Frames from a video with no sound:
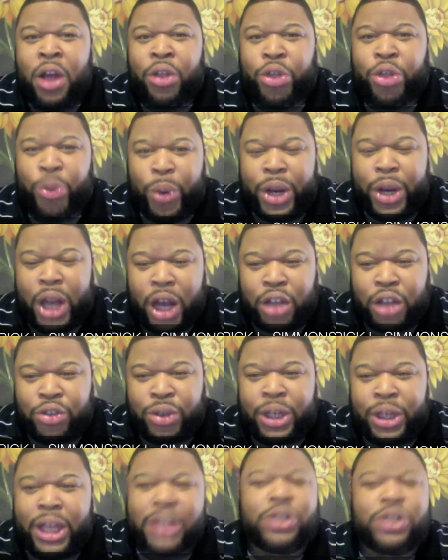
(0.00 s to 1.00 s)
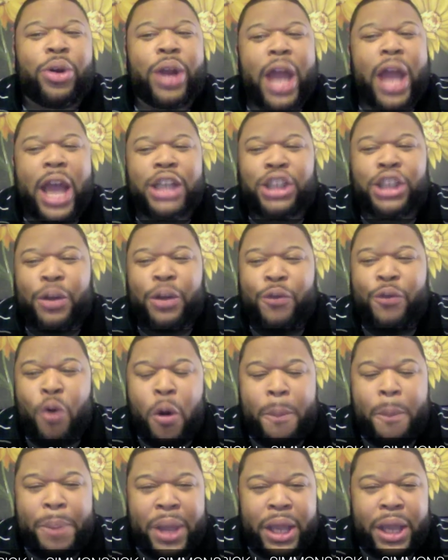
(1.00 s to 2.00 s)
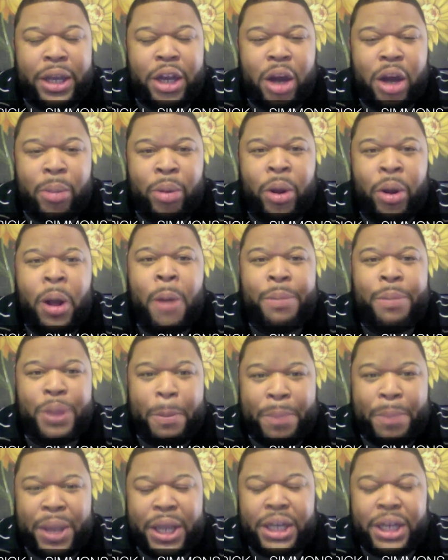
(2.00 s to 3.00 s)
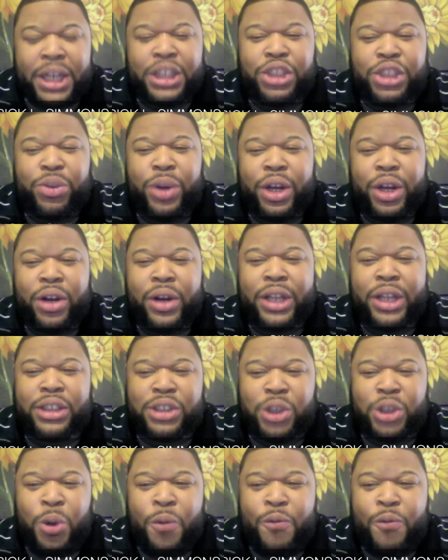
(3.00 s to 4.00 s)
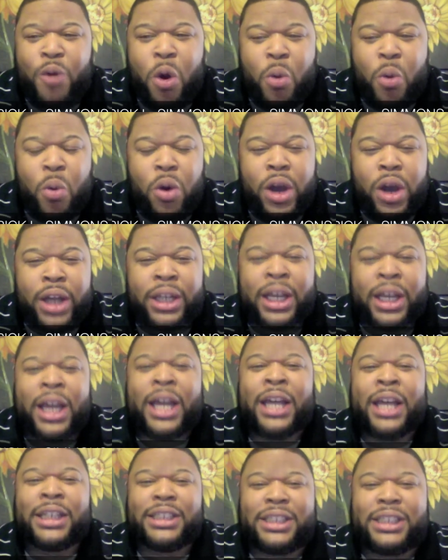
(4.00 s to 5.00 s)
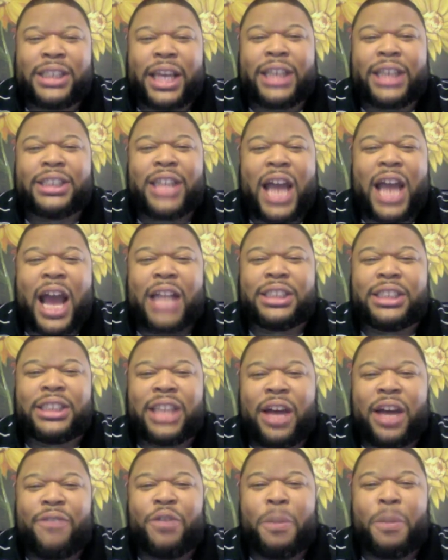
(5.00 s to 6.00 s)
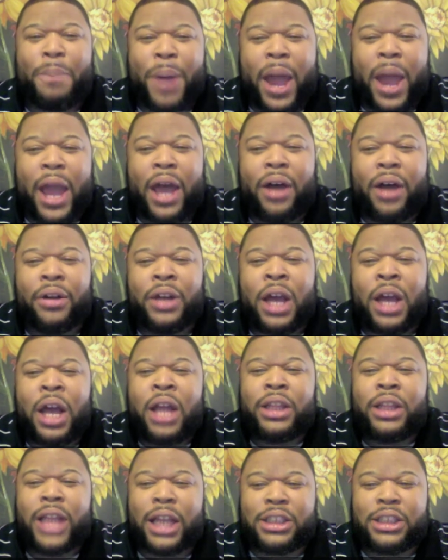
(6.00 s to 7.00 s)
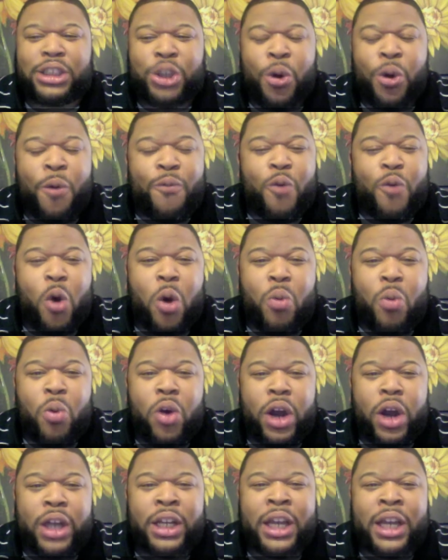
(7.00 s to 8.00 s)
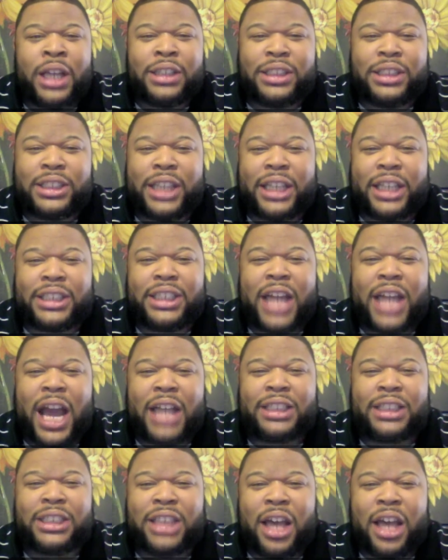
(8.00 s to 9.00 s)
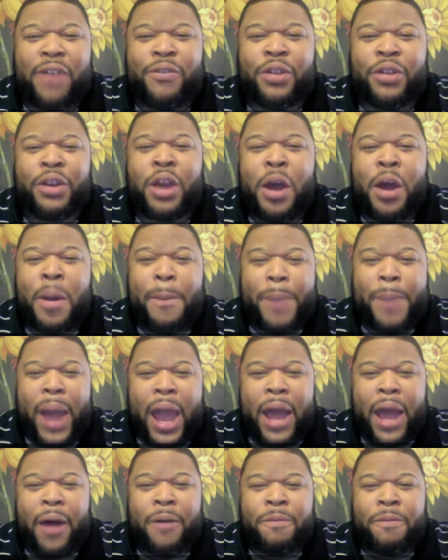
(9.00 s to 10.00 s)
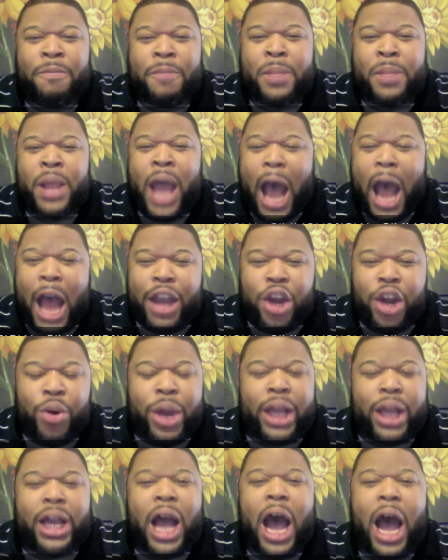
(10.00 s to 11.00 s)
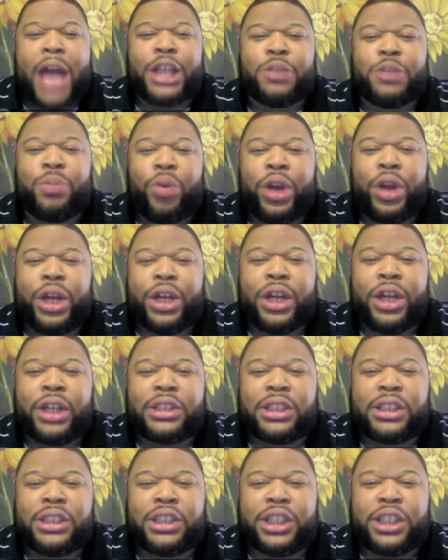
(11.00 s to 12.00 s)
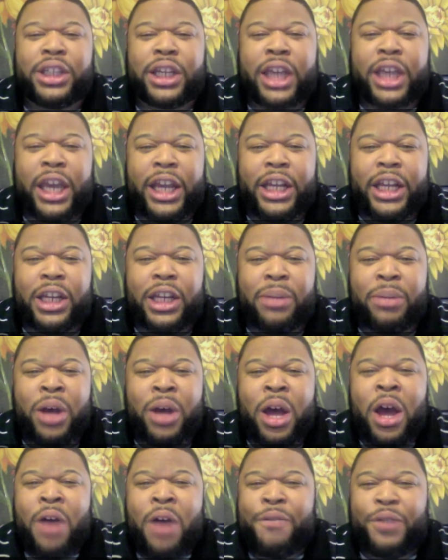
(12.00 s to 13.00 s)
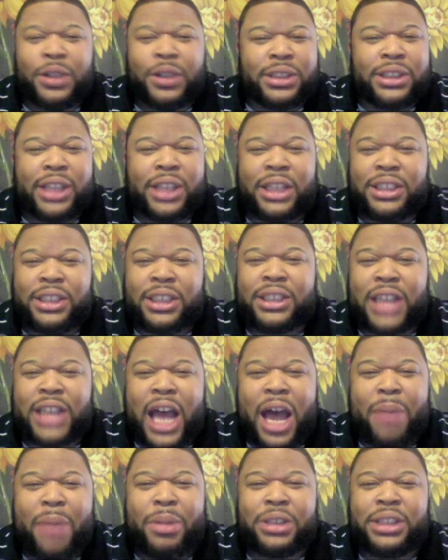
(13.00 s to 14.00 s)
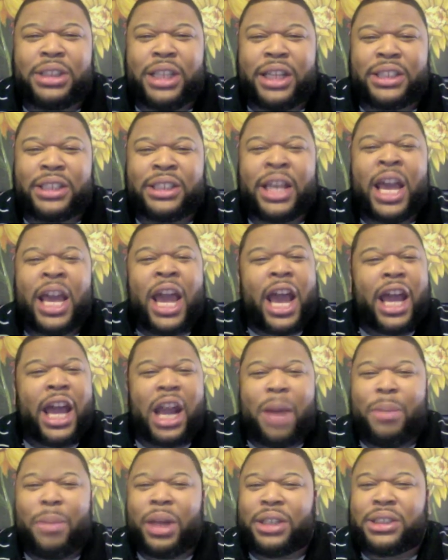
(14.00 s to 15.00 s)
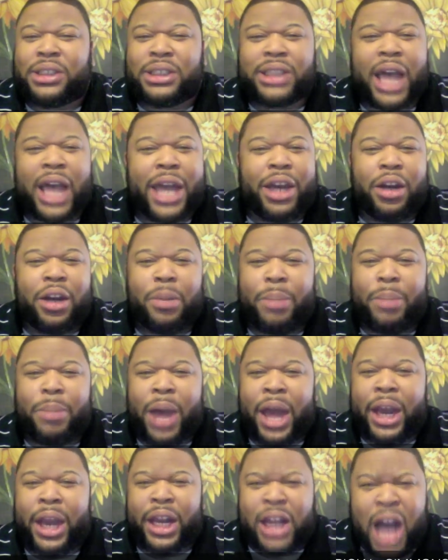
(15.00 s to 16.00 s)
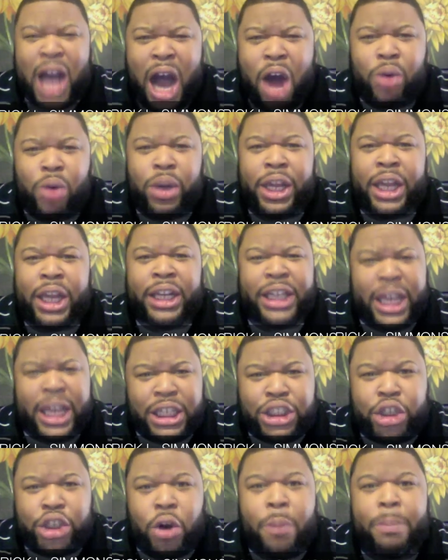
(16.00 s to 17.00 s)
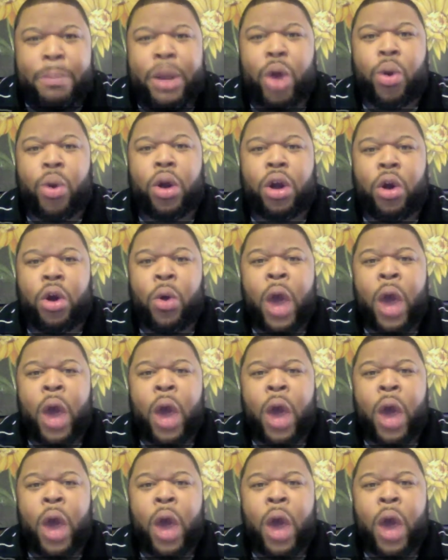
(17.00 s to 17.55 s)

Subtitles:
300. It's going to ask you for a PIN number. The PIN that you enter is 241-697-POUND. That's 241-697-POUND. I know that God is bringing us into the kingdom for such a time as this, and I'm excited about it. Call in. Get your miracle.